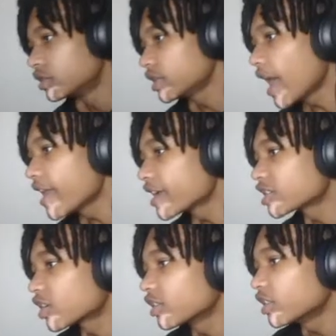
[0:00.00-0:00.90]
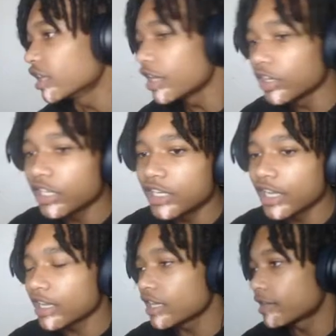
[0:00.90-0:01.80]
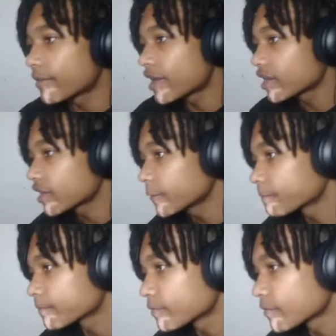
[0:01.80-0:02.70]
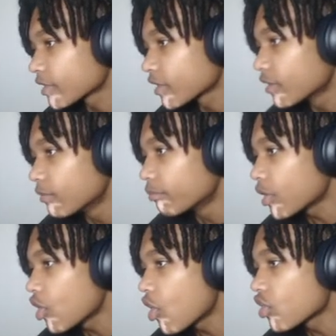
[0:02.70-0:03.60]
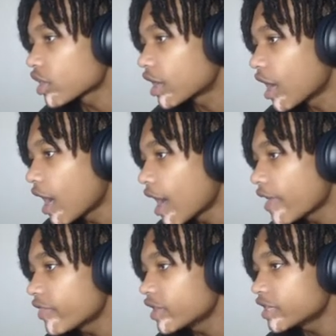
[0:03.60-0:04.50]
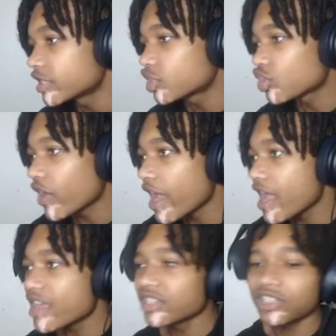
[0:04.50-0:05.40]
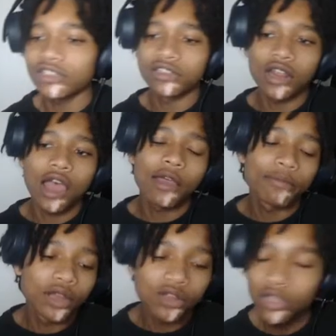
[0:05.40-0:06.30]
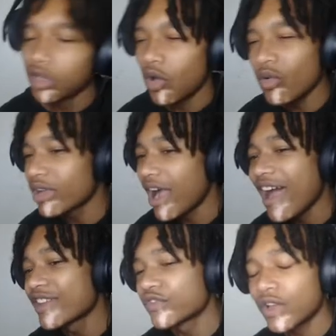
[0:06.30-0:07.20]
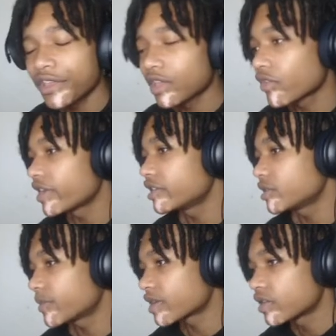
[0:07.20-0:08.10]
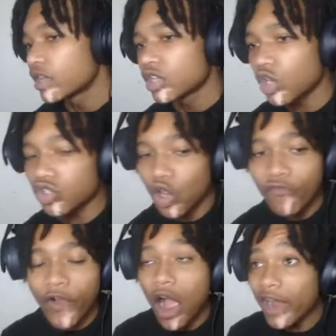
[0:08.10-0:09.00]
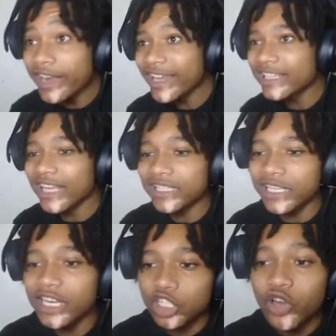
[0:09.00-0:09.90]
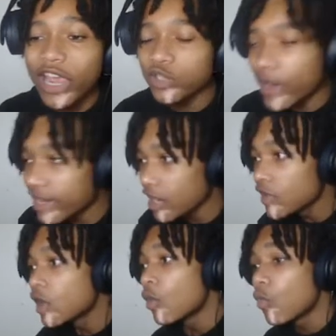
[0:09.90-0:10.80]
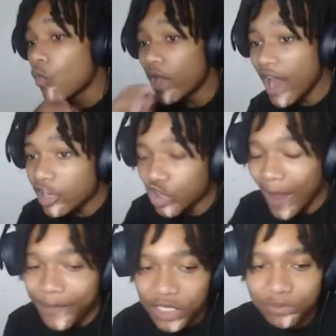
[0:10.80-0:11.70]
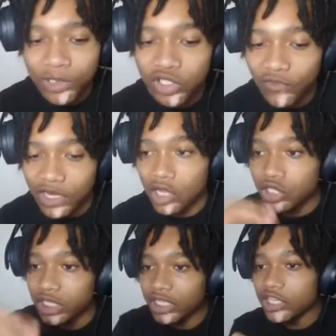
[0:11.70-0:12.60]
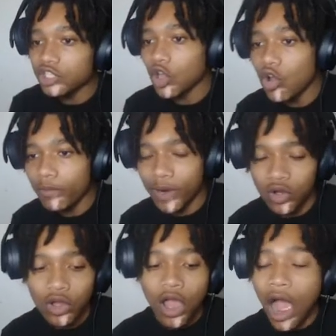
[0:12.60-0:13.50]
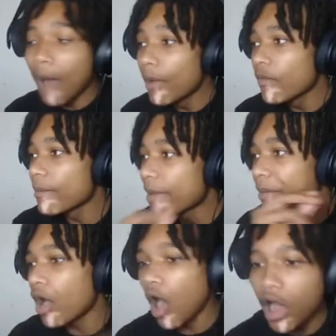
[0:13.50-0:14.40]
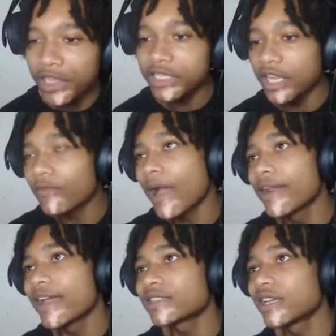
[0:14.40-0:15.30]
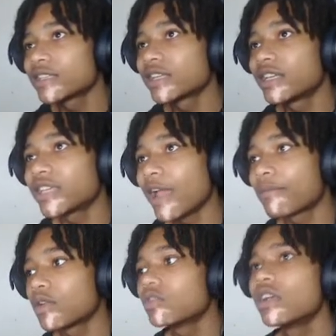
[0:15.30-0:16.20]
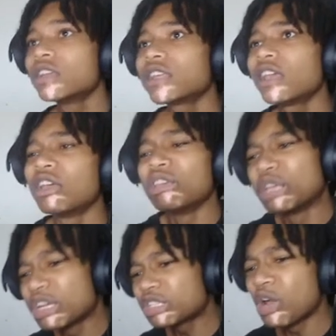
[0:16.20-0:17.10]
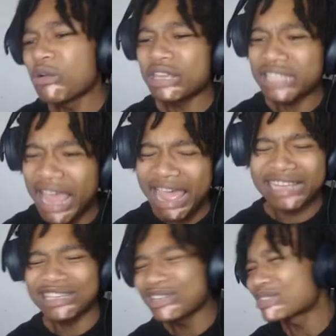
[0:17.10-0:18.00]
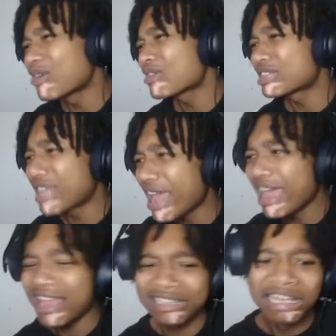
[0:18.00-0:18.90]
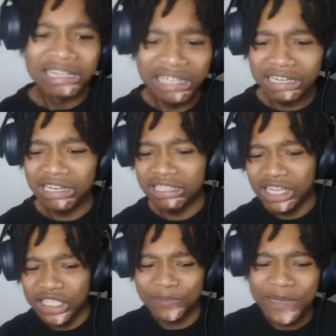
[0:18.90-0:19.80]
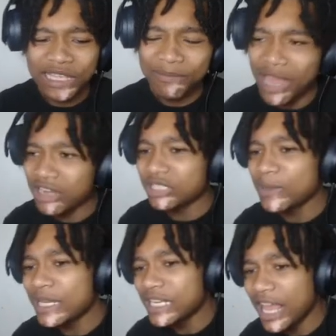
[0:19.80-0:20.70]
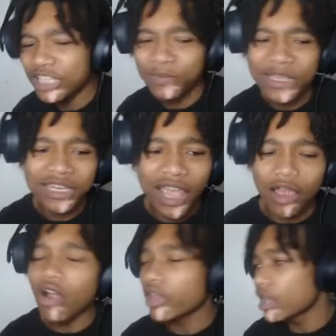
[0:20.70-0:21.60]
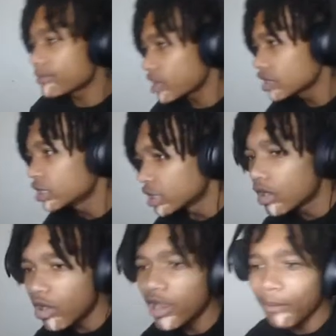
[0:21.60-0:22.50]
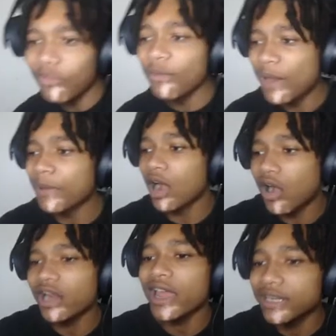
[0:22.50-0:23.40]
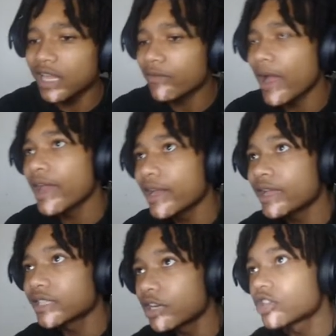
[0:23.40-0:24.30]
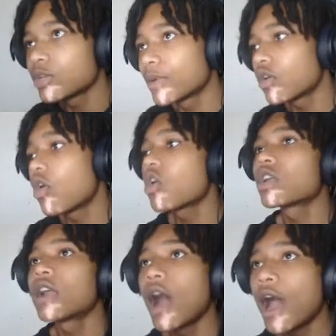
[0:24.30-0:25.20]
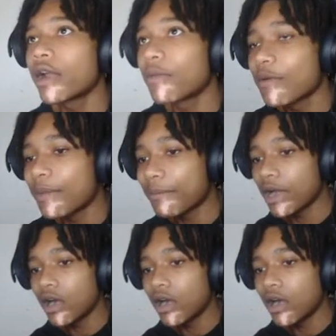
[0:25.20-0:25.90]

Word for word: Y'all niggas are literally dick eating, my nigga. Bro, on God, it's trash? Nah, bro. On God, it's fucking crazy, bro. So, so for all the niggas that's seeing the trash right now, when I drop this music video to this song, bro, I'm gonna remember all the dick brown ass niggas in the chat, bro, saying, Your song is ass, your song is ass. Duh, duh, duh, speed better, speed that, speed that. Okay, bro. Alright, I'm gonna remember all that dick brown ass energy, bro. On God, I'm gonna remember